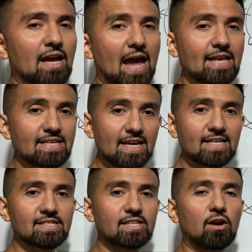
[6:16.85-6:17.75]
And
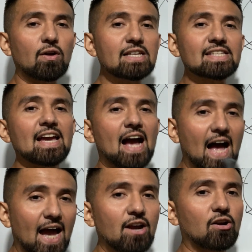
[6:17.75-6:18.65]
yes, there is a
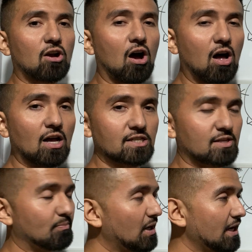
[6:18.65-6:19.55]
higher
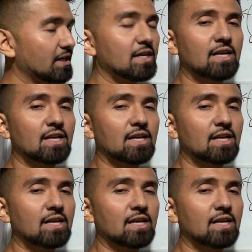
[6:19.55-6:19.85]
cost, but